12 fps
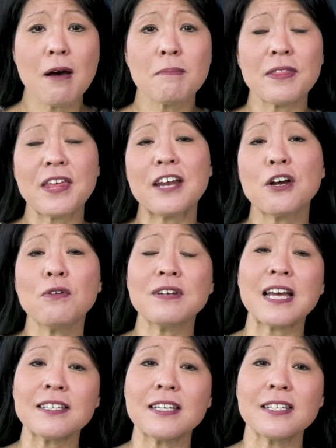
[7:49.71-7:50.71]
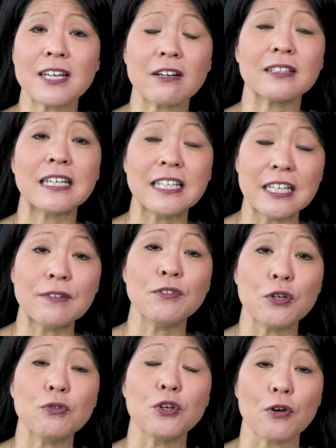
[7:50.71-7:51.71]
but they don't necessarily give
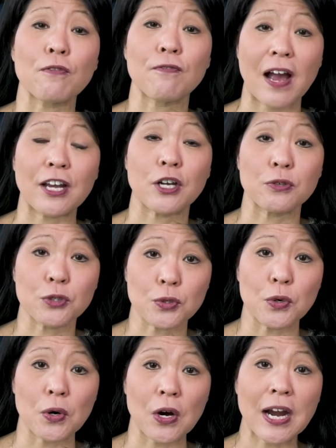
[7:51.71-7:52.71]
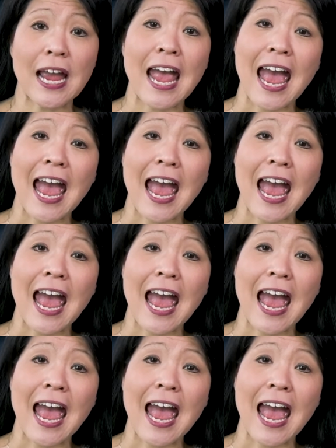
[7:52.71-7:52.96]
you your FICO score.